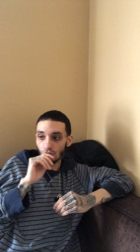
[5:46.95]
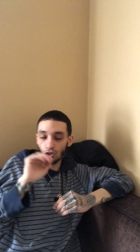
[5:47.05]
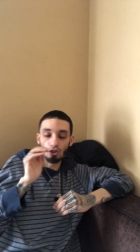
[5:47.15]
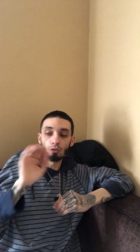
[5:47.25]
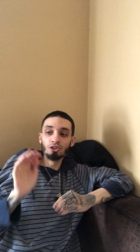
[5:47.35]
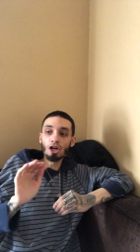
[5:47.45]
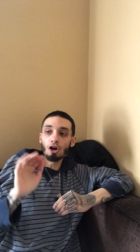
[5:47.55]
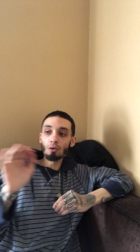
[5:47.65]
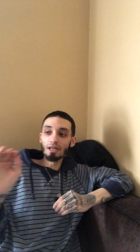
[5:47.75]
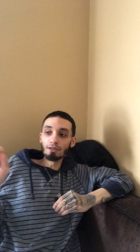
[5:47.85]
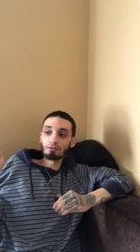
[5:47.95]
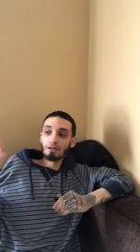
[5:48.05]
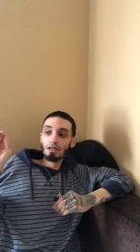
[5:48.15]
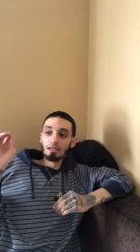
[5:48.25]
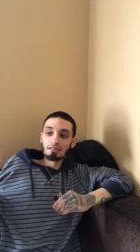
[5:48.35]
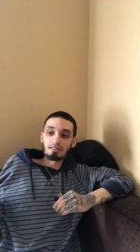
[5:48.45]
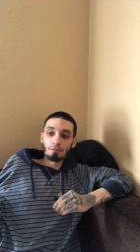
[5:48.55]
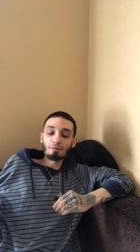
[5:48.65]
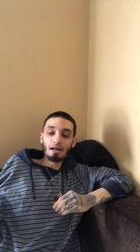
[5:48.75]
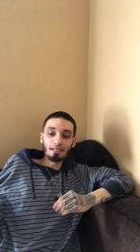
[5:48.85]
you don't know if
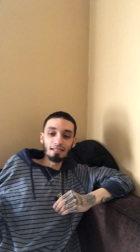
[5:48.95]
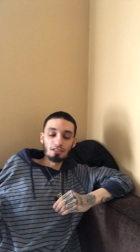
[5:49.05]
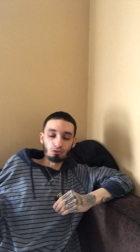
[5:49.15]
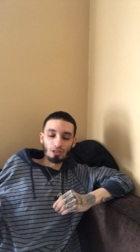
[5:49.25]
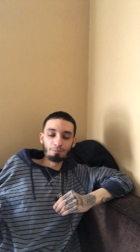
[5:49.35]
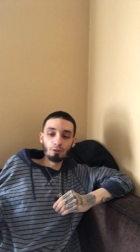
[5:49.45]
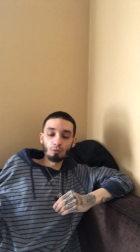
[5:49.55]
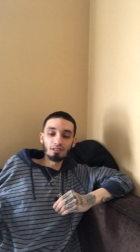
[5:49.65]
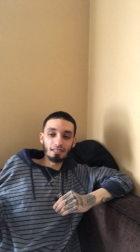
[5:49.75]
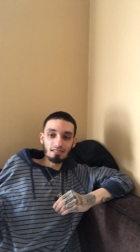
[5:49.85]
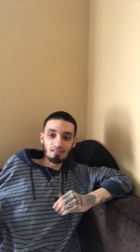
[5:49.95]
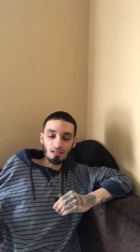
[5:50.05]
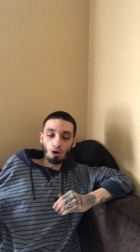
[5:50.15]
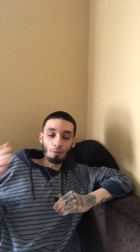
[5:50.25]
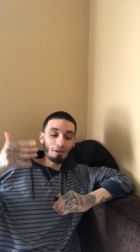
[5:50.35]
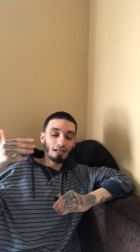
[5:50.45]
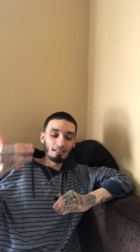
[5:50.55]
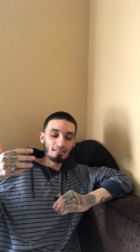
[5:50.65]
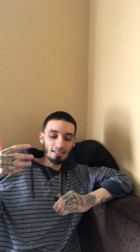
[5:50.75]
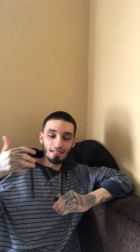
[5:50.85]
somebody is reaping what they sow. I'm not going
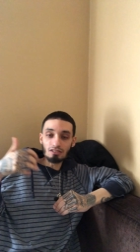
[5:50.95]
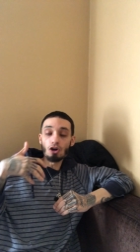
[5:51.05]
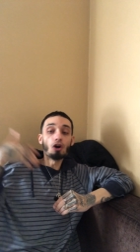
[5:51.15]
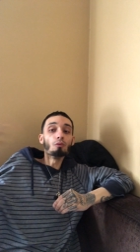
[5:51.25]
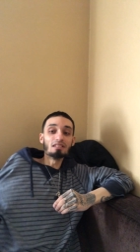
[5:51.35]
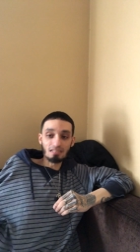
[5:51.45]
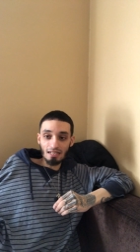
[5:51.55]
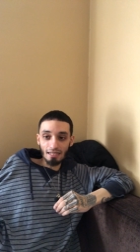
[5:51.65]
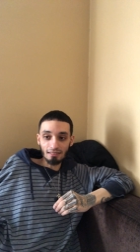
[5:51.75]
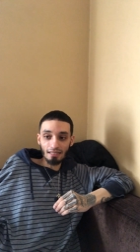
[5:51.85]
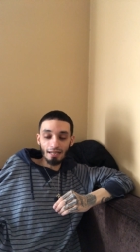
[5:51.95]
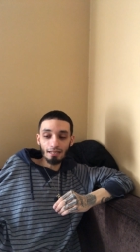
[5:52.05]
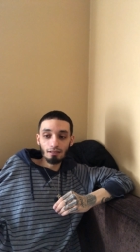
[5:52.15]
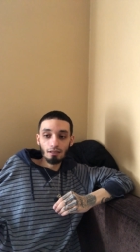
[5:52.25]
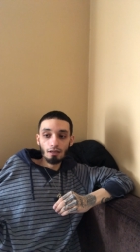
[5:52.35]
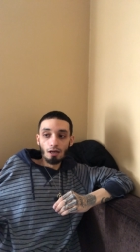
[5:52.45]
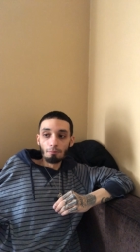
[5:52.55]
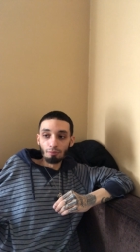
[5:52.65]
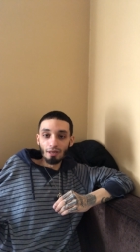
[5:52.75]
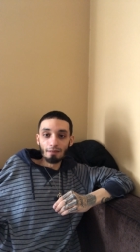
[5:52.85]
to say it's always like that,
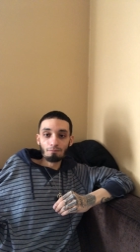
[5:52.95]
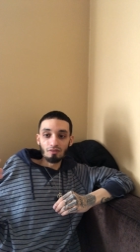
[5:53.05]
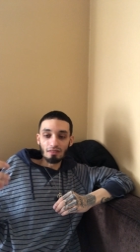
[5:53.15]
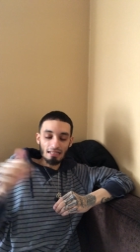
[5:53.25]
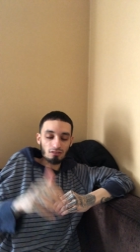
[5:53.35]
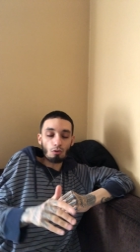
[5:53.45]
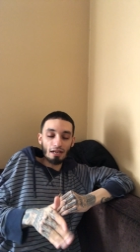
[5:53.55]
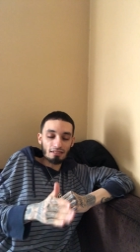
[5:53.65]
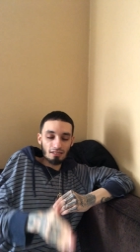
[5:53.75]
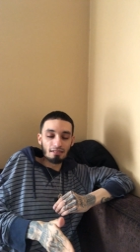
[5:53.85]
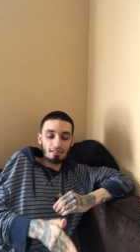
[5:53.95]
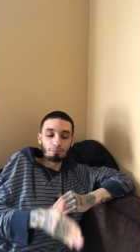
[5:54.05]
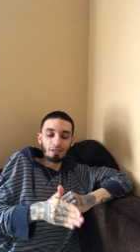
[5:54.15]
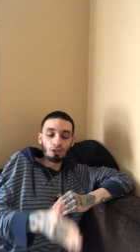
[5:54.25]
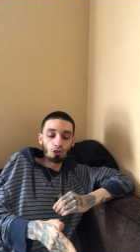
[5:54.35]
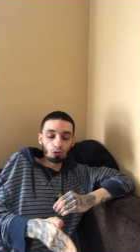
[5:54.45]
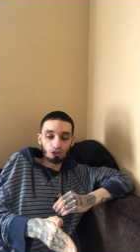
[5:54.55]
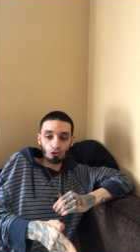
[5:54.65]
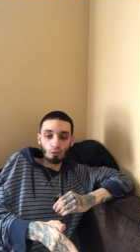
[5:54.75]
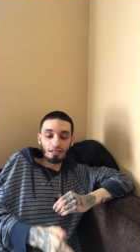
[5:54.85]
but that's why it's good to be
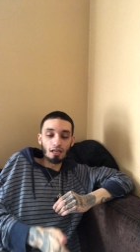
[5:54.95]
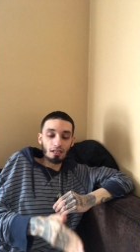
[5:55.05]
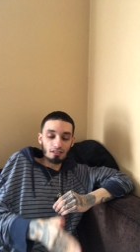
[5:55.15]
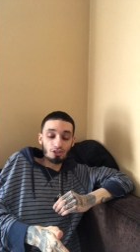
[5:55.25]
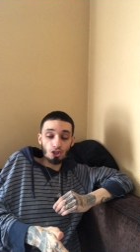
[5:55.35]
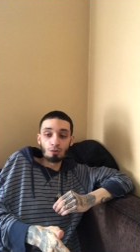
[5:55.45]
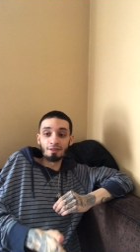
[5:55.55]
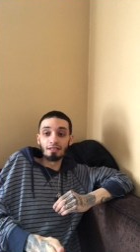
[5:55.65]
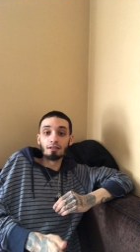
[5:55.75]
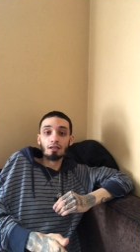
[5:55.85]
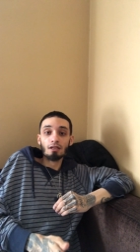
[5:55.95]
neutral and unassuming,